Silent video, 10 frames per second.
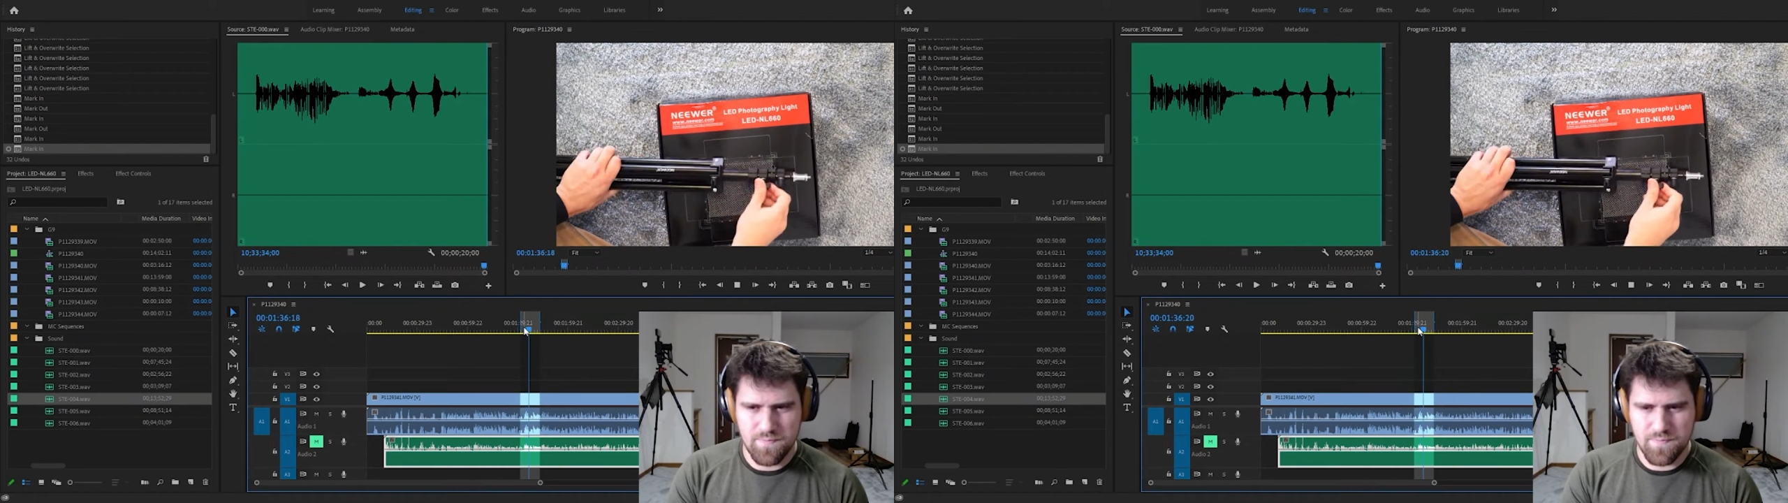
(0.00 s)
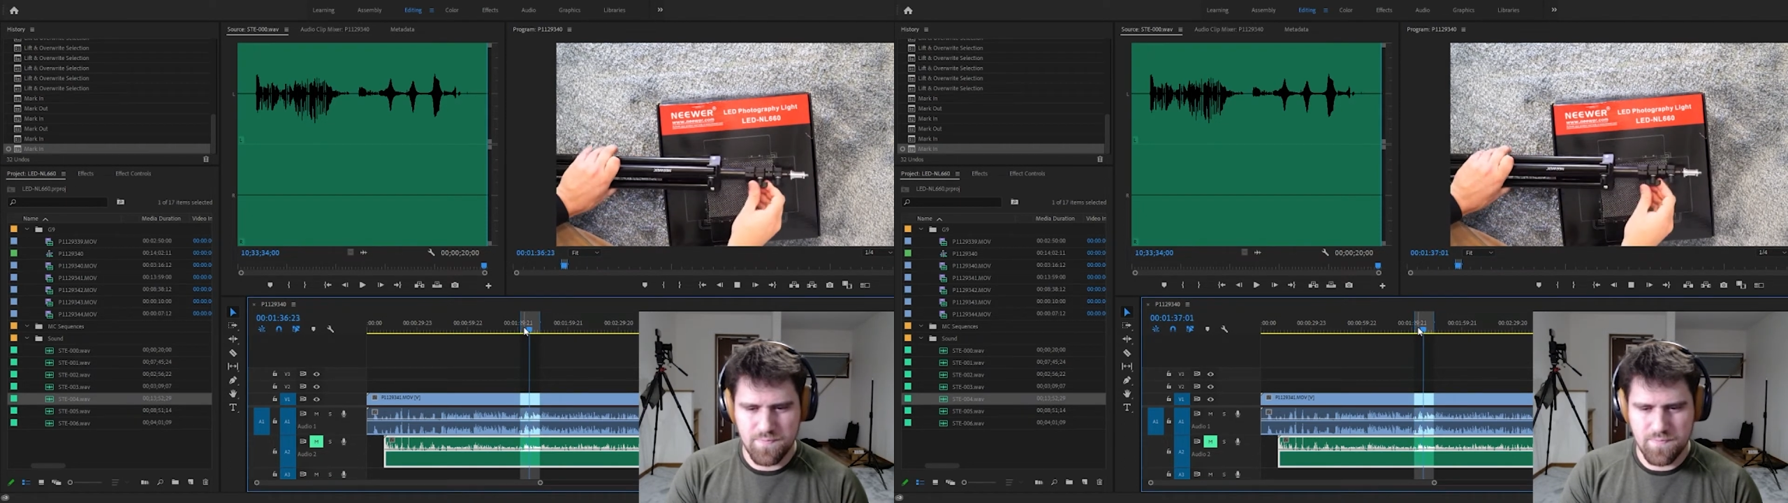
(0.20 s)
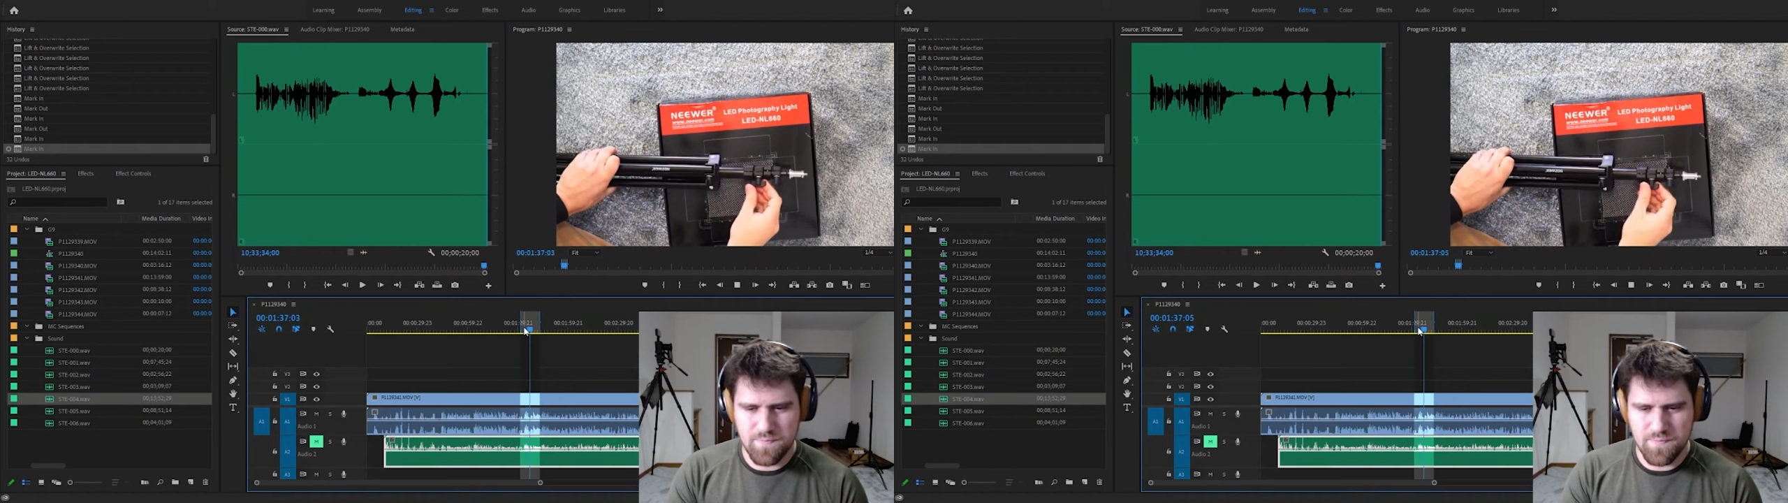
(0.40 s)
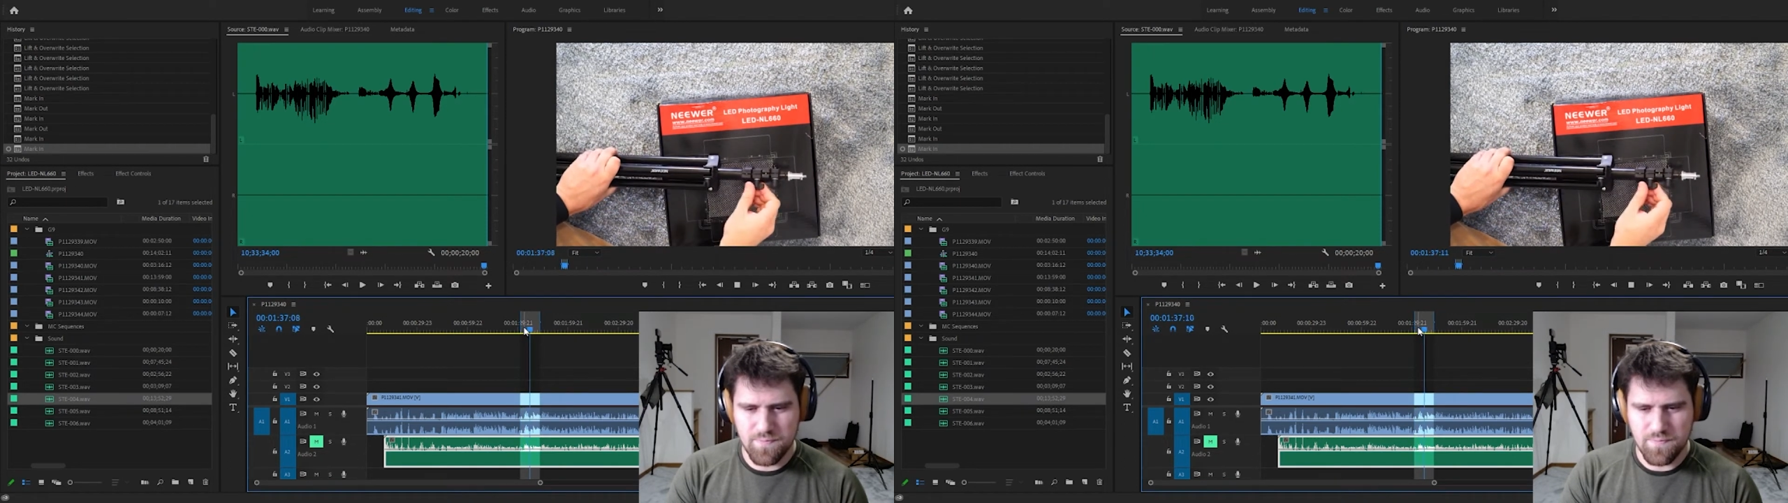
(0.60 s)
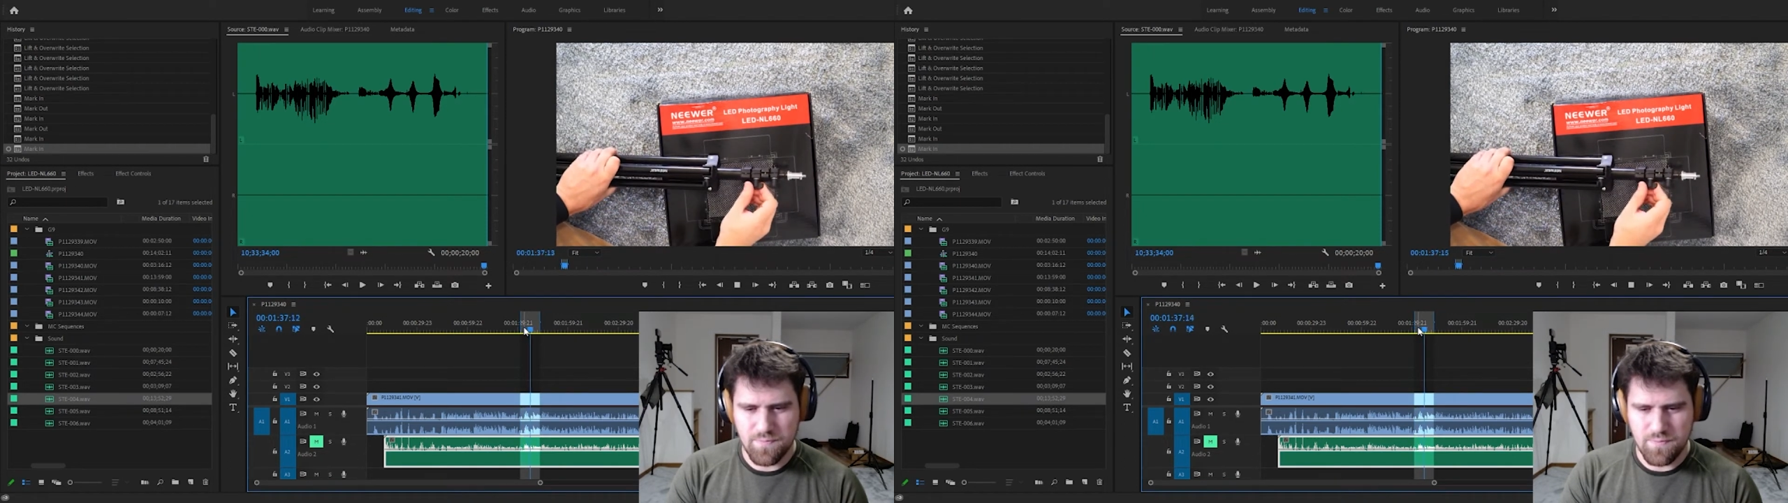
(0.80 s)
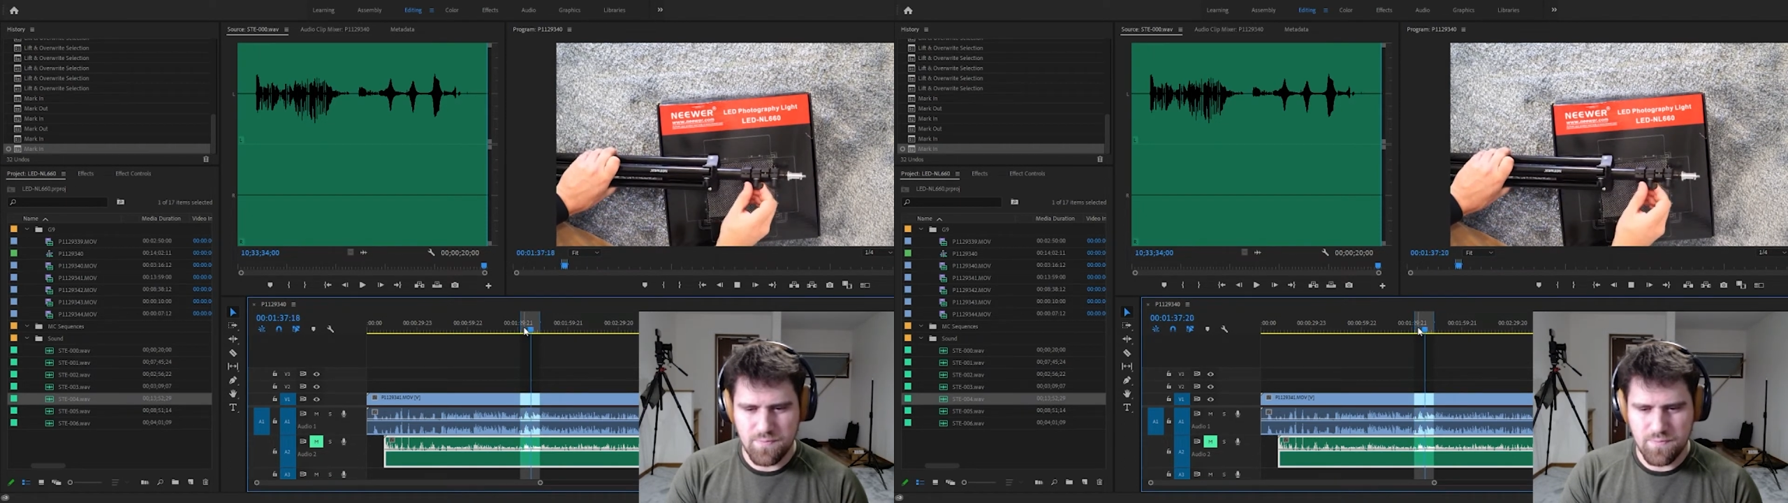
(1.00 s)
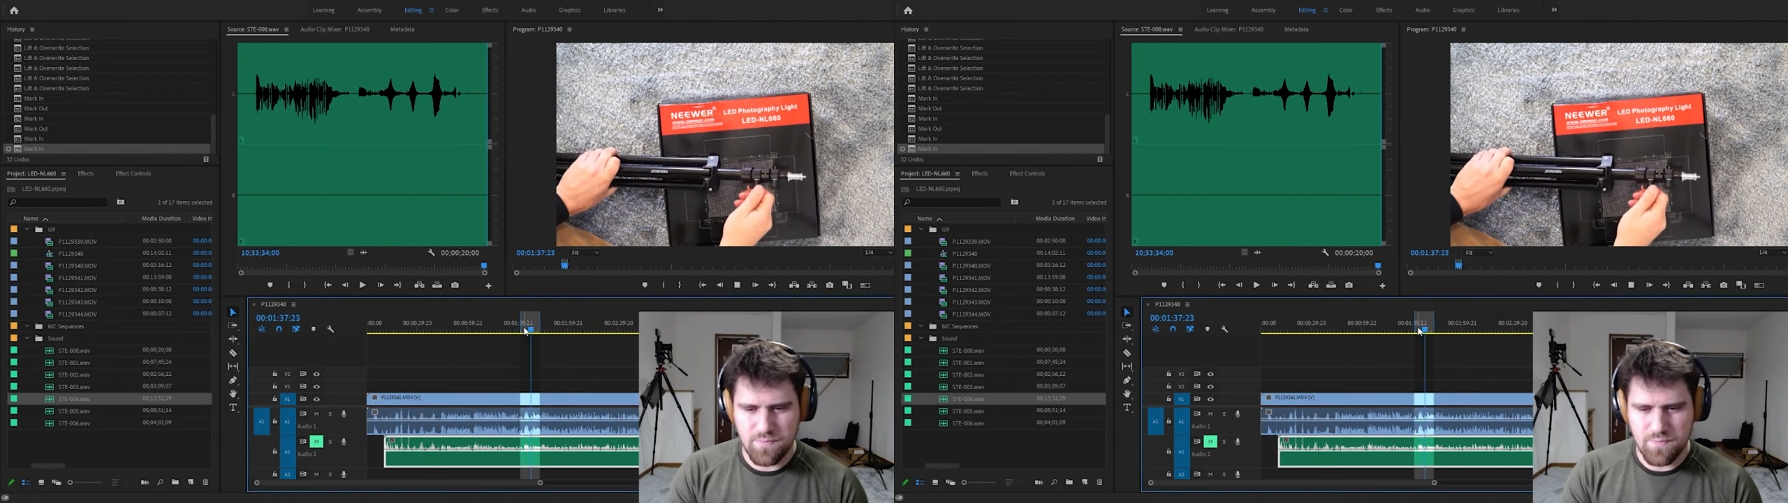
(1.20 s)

basically just wing nuts,